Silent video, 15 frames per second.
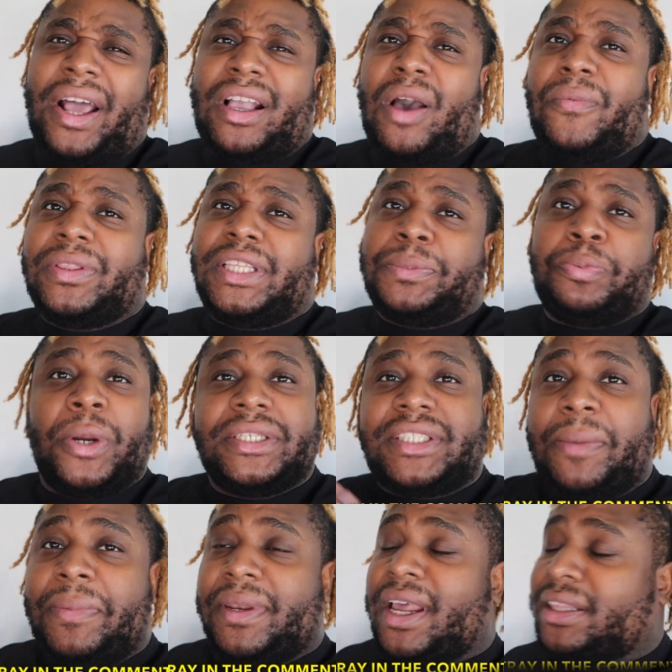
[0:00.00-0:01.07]
I come with these pranks,
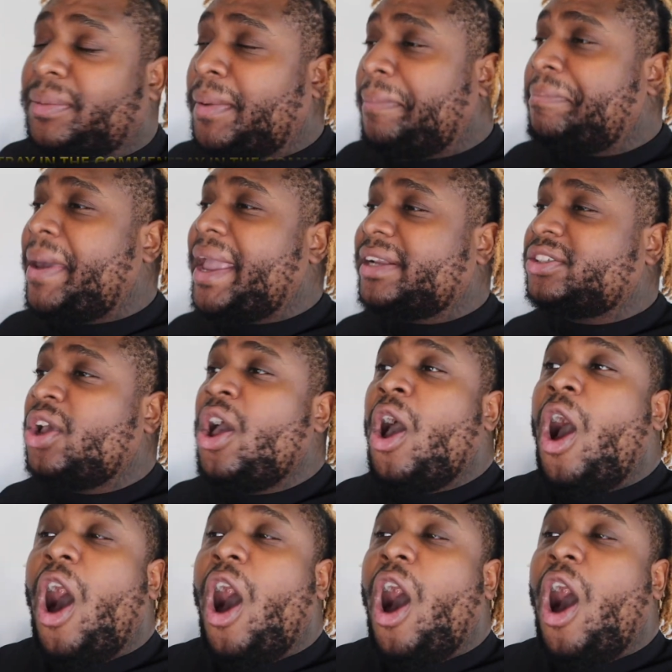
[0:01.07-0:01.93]
they be nothing but bangs.